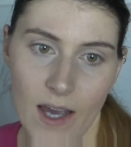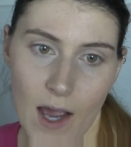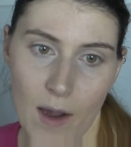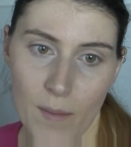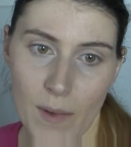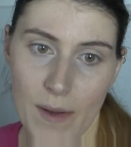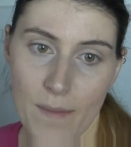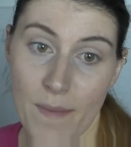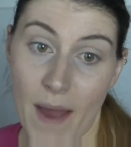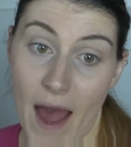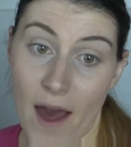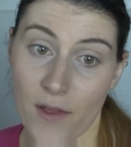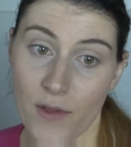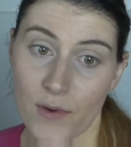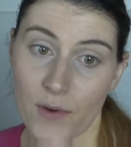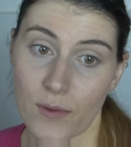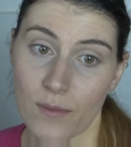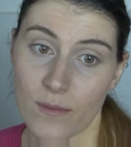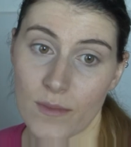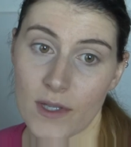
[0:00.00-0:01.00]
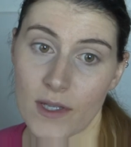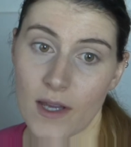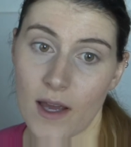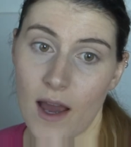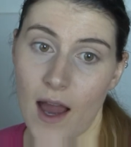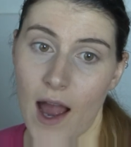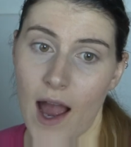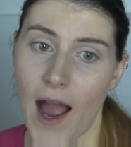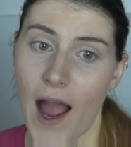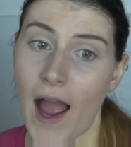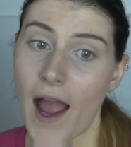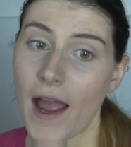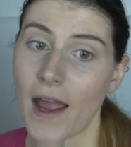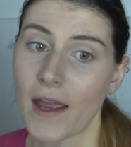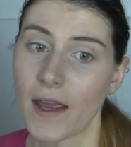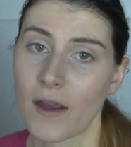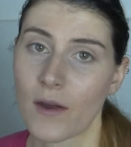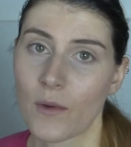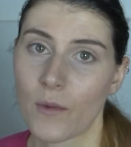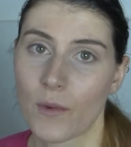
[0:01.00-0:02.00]
How many bathrooms?
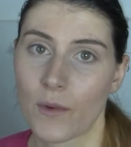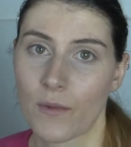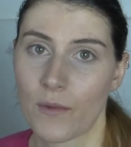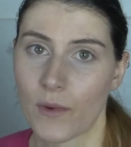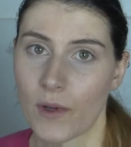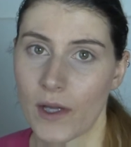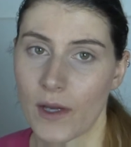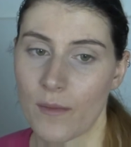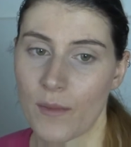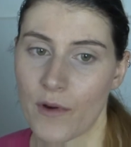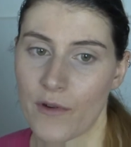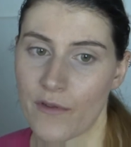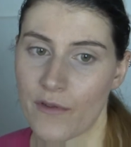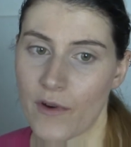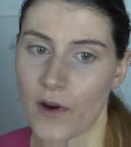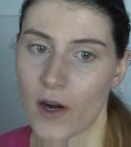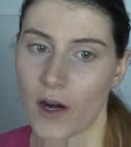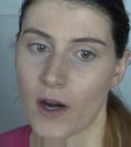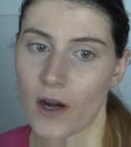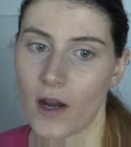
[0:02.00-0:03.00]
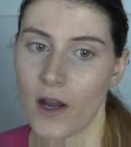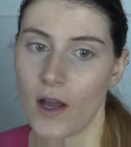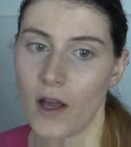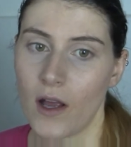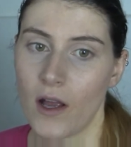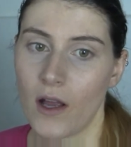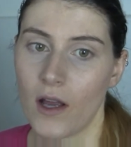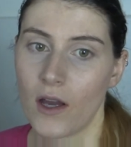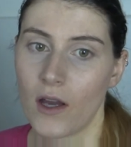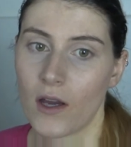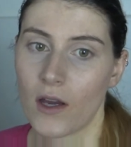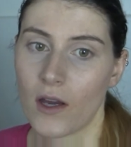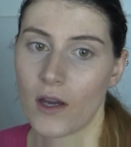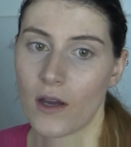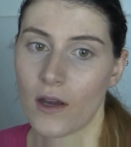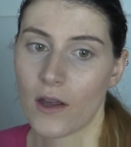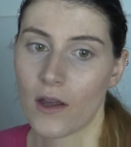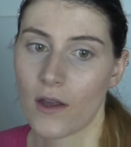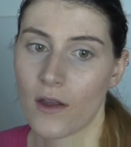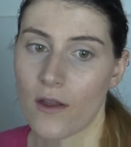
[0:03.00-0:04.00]
I would really prefer
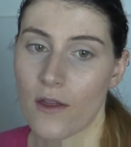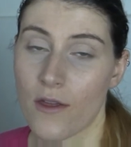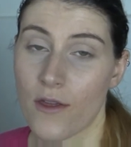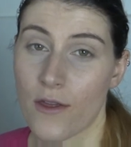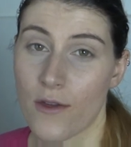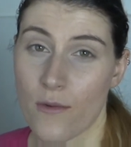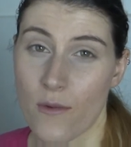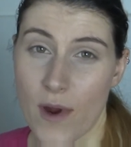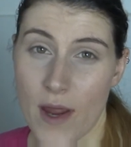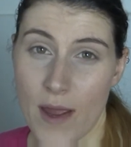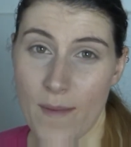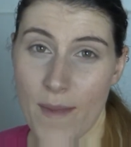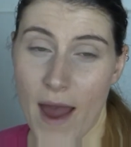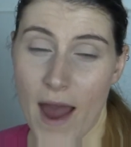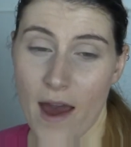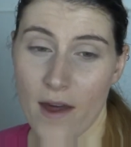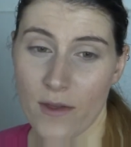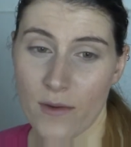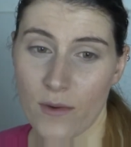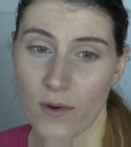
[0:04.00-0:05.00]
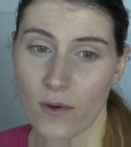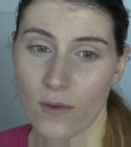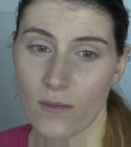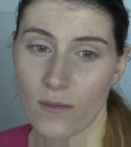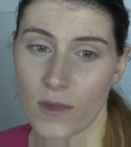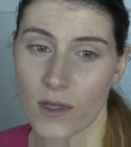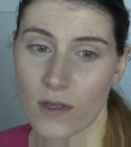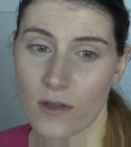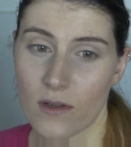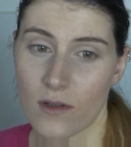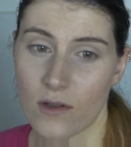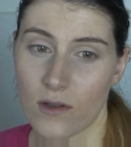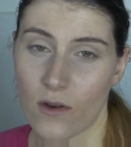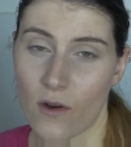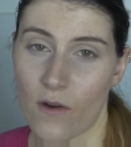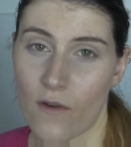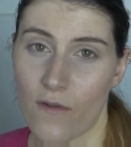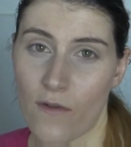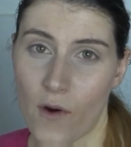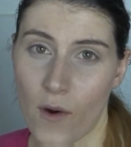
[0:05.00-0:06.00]
3 bathrooms,
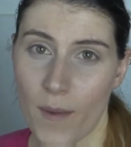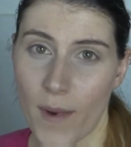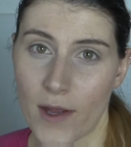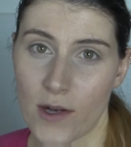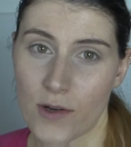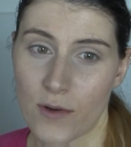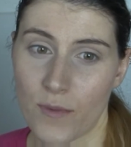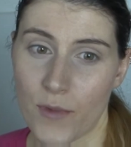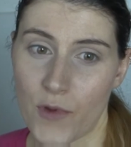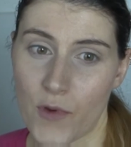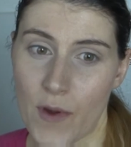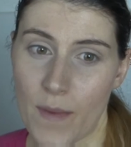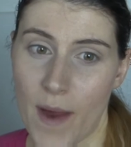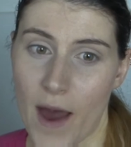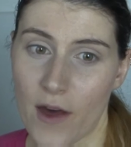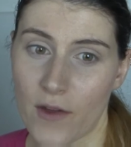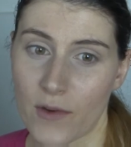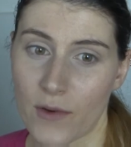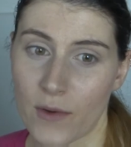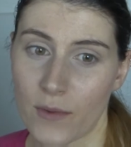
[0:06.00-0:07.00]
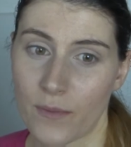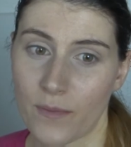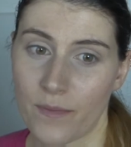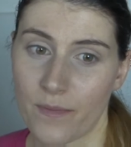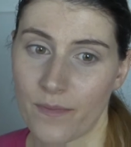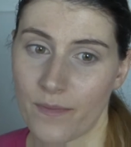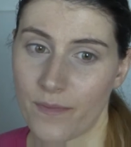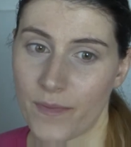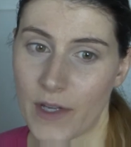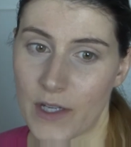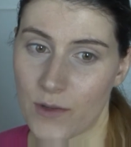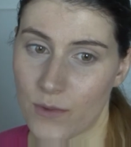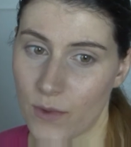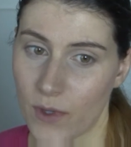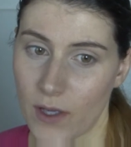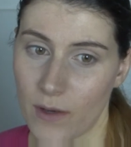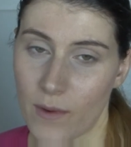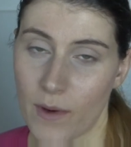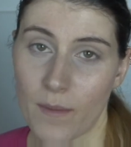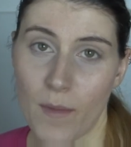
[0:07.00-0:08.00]
so 4 bedroom, 3 bathroom. That's
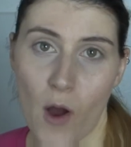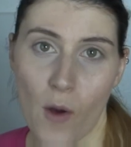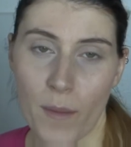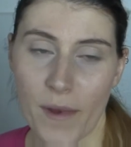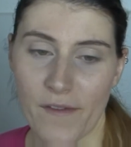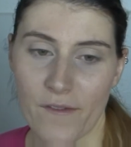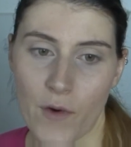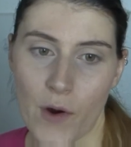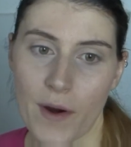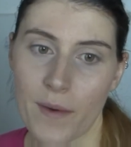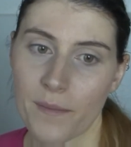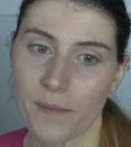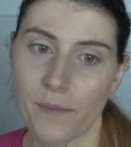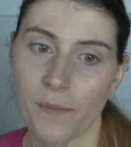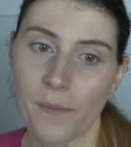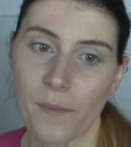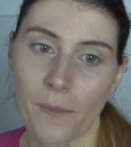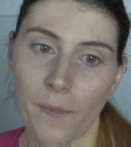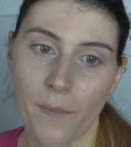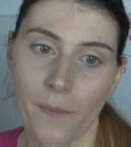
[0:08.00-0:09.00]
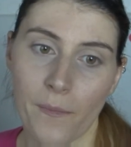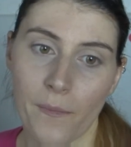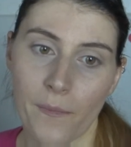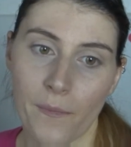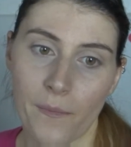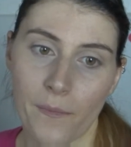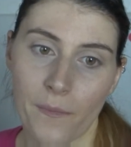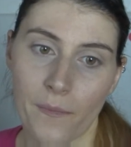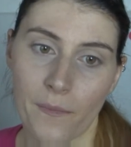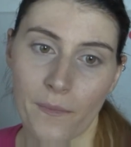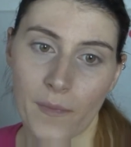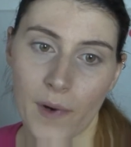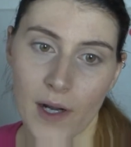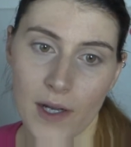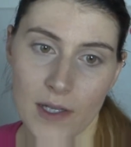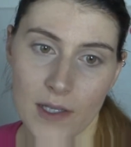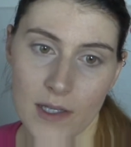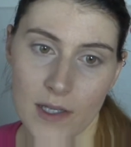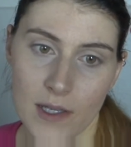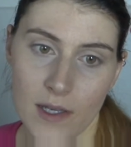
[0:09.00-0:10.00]
really what I'm hoping for.
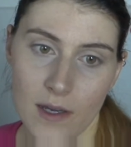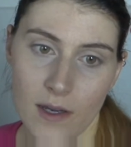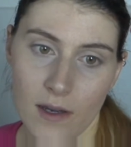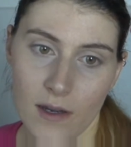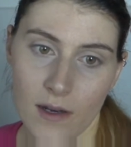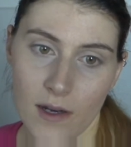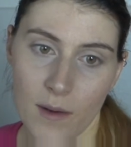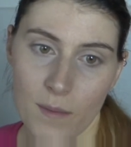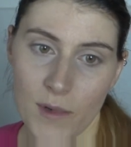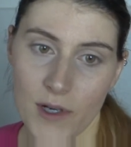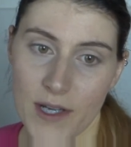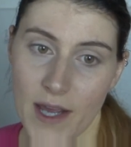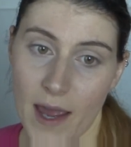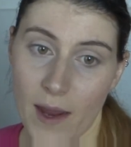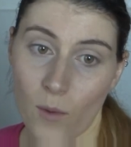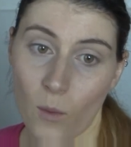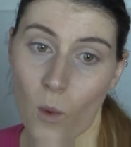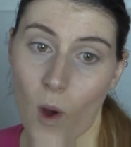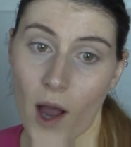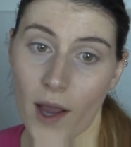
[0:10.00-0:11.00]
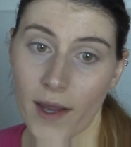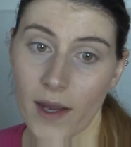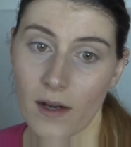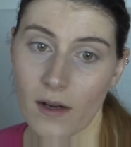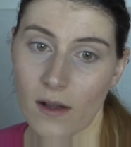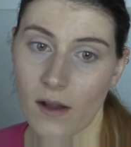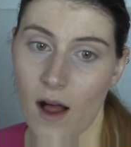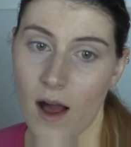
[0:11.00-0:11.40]
Let's see. Number 10, walk-in